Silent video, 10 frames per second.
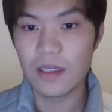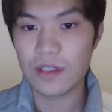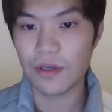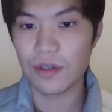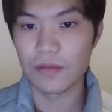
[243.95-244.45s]

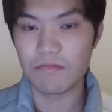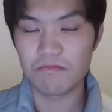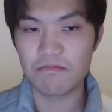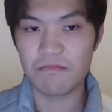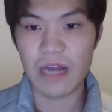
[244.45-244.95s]
So
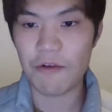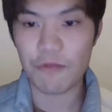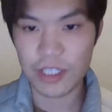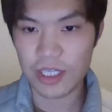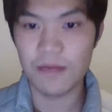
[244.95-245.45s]

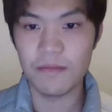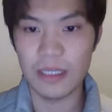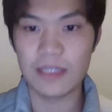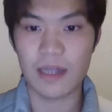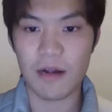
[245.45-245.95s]
our
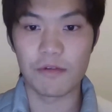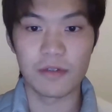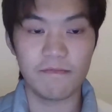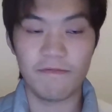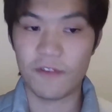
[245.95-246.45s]
team is
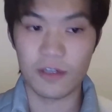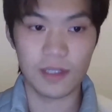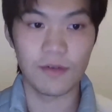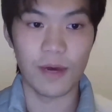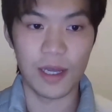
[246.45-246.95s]
our
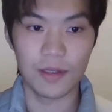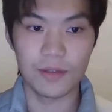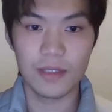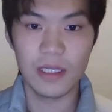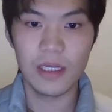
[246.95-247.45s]
first
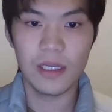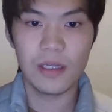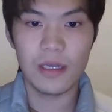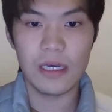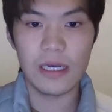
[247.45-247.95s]
value.
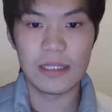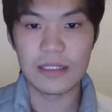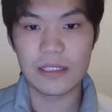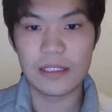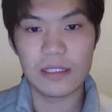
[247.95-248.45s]

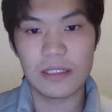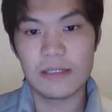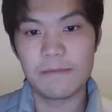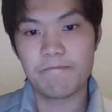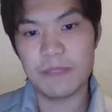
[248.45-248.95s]
And
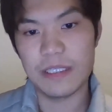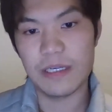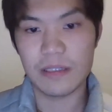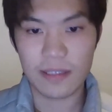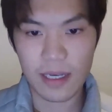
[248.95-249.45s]

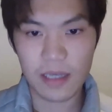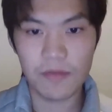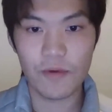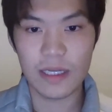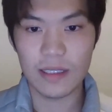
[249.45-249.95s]
yeah, the
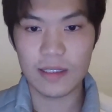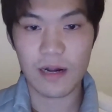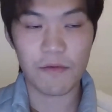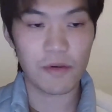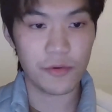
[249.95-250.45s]
second one is
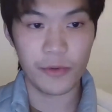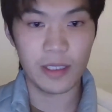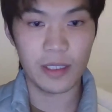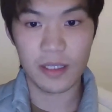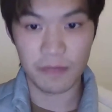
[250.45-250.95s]
our
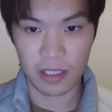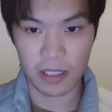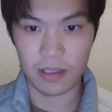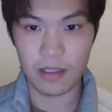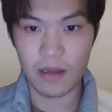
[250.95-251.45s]

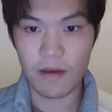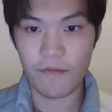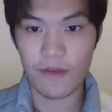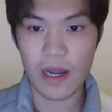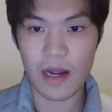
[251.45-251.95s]
creativity.
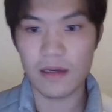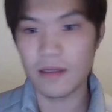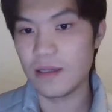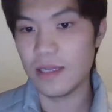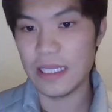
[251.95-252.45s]
We
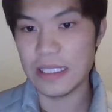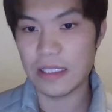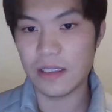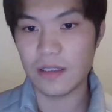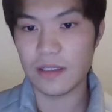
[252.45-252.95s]
are
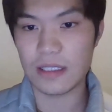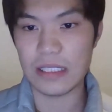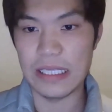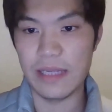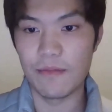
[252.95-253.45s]

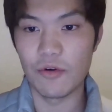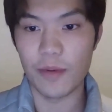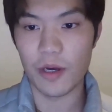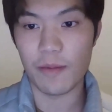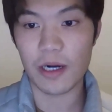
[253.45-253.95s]
leaders in
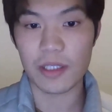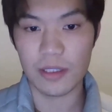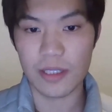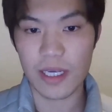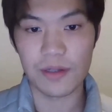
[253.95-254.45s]
mobile
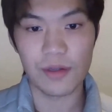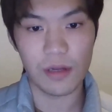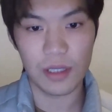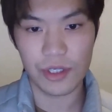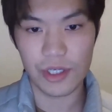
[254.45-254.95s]
marketing
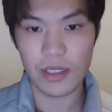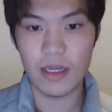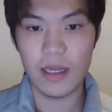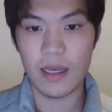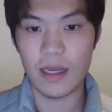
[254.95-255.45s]

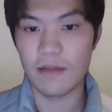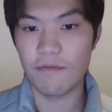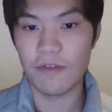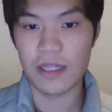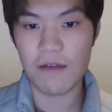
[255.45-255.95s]
technology,
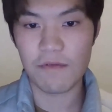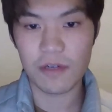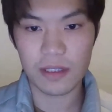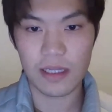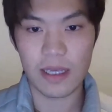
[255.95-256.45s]
and we
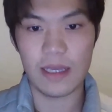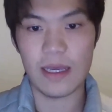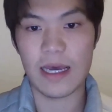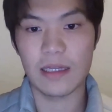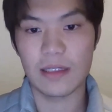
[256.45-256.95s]
never
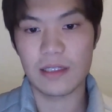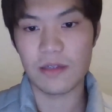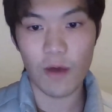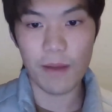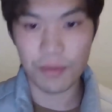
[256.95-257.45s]
stay at
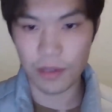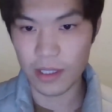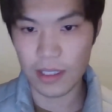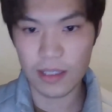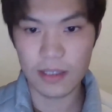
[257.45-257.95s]
one
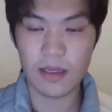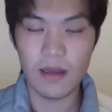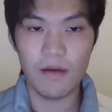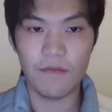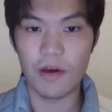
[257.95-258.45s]
place.
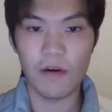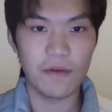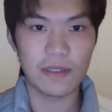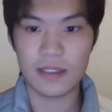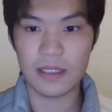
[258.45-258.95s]
We
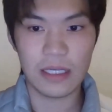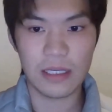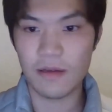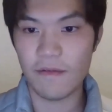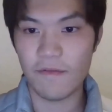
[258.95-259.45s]
always
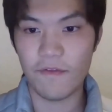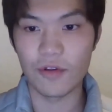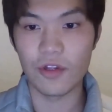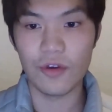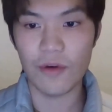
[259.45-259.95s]
seek
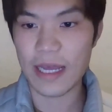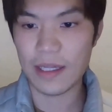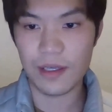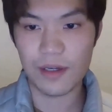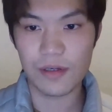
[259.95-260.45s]
for new
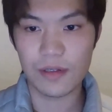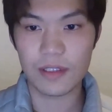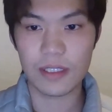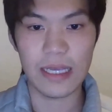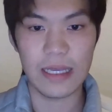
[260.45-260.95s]

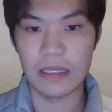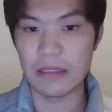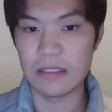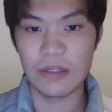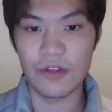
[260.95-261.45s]
ideas
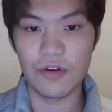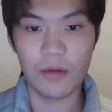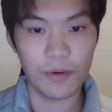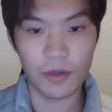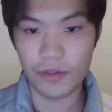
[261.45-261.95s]
and new
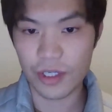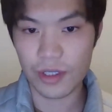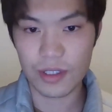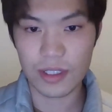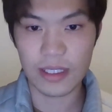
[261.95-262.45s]

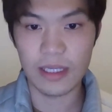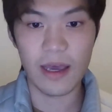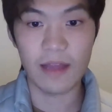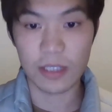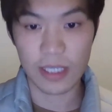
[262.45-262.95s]
approaches
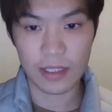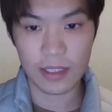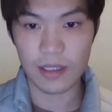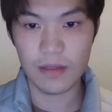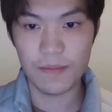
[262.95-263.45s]
in
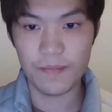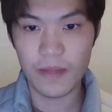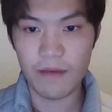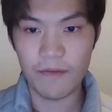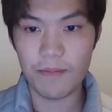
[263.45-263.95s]
advertising.
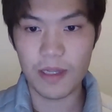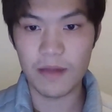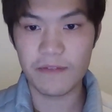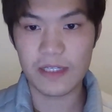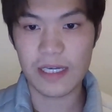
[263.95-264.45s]
We
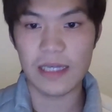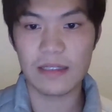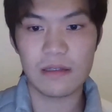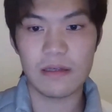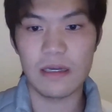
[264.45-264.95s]
believe
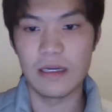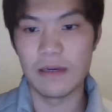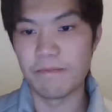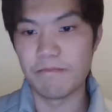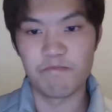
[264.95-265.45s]
that
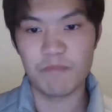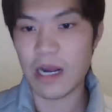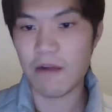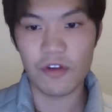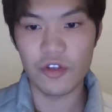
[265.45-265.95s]

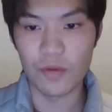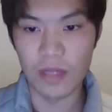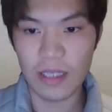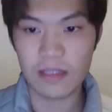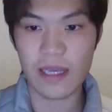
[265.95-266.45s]
our
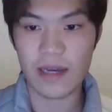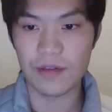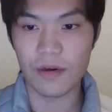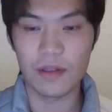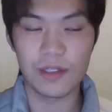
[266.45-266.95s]
unique
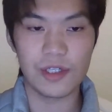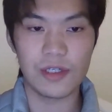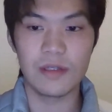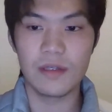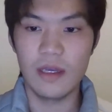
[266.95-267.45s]

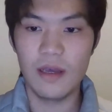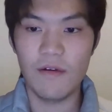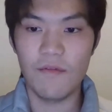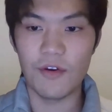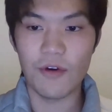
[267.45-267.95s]
technology
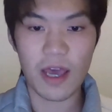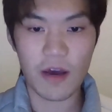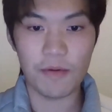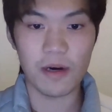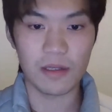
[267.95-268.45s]
will
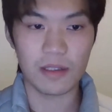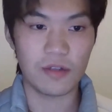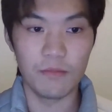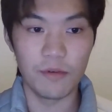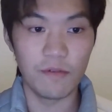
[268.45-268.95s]
help
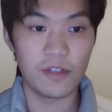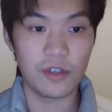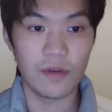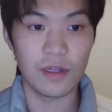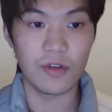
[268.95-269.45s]
us move
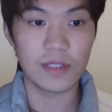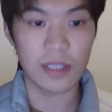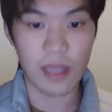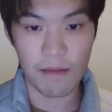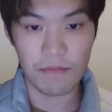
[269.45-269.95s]
to a new
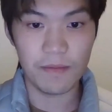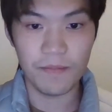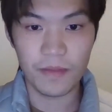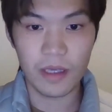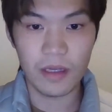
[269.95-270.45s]
step.
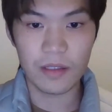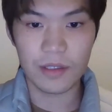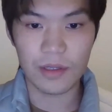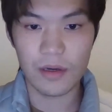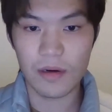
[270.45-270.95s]

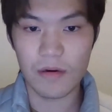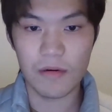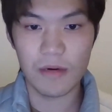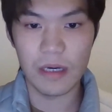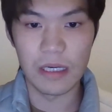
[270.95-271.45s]

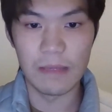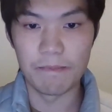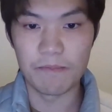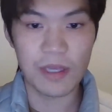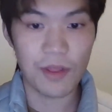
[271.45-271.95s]
So
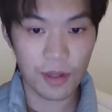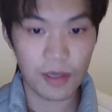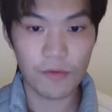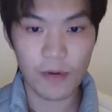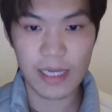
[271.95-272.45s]
the
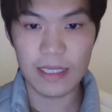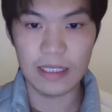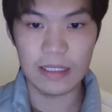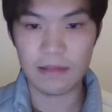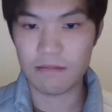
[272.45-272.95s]
third one
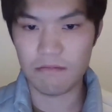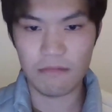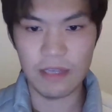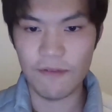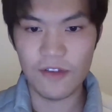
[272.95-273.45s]
is
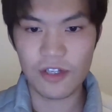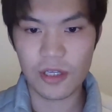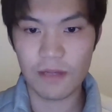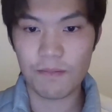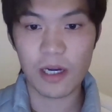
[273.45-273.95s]

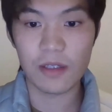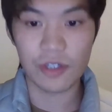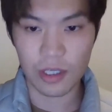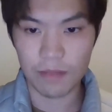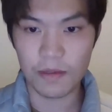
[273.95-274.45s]
efficient
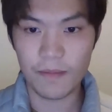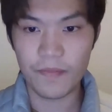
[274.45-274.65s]
partnership.